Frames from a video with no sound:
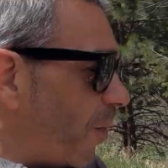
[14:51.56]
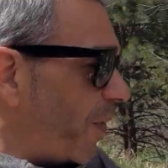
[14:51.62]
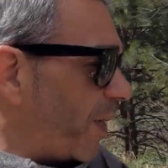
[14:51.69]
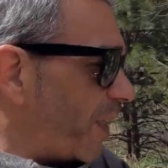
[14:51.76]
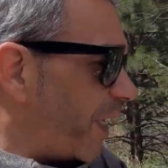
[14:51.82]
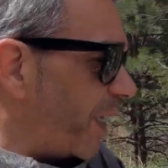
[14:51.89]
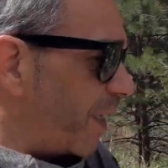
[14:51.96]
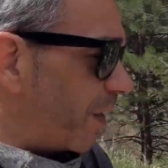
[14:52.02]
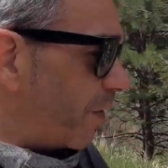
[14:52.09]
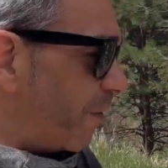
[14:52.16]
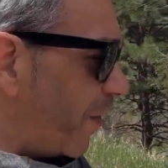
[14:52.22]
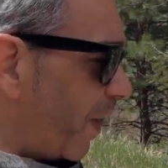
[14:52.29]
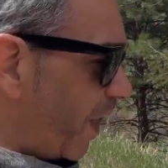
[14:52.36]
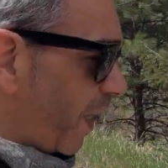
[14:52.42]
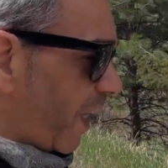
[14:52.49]
No big
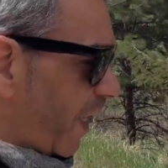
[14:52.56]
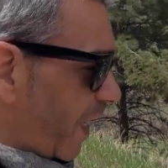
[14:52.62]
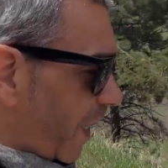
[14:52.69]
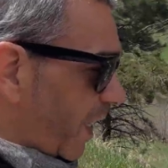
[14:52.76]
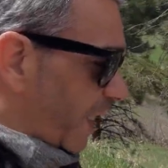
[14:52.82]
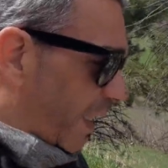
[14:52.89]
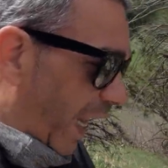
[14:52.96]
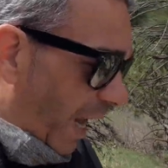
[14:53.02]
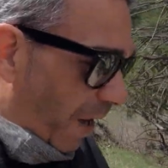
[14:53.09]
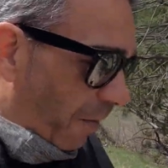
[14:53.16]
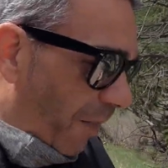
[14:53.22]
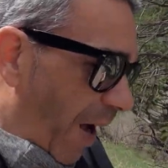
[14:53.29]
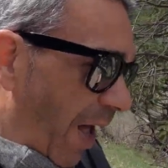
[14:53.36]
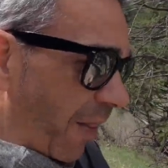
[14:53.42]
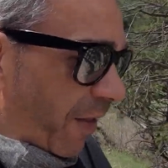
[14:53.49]
deal.
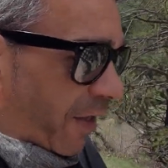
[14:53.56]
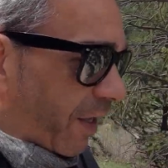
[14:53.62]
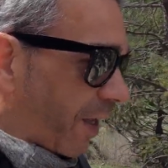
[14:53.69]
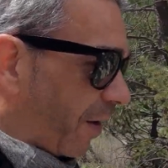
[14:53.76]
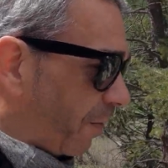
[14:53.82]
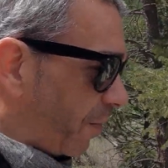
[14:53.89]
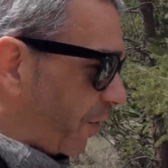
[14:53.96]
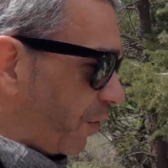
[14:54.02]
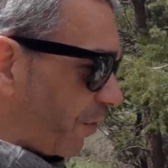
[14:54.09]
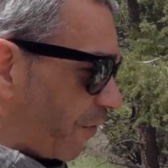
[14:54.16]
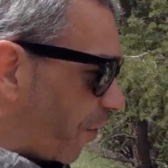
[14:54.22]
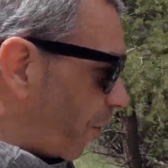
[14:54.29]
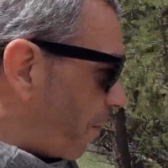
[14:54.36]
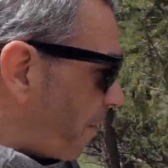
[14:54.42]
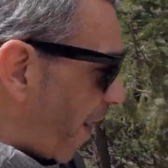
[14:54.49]
Down by the
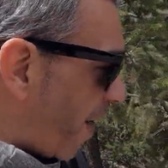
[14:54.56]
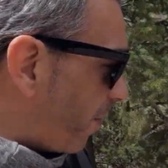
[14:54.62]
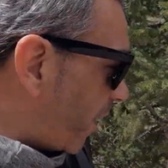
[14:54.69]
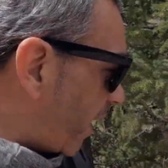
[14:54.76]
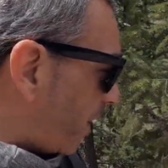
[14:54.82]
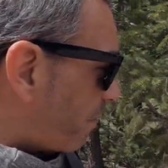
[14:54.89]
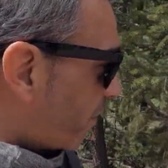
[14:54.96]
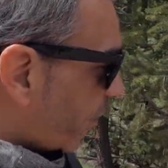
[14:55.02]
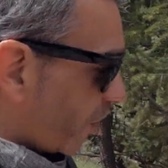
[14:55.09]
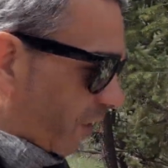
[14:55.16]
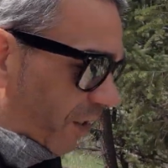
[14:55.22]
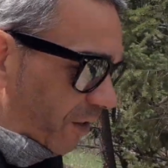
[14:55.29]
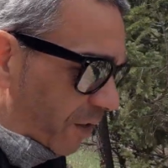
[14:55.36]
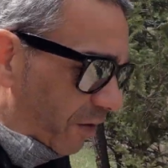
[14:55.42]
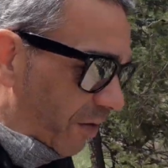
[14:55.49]
beautiful Babbling Brook.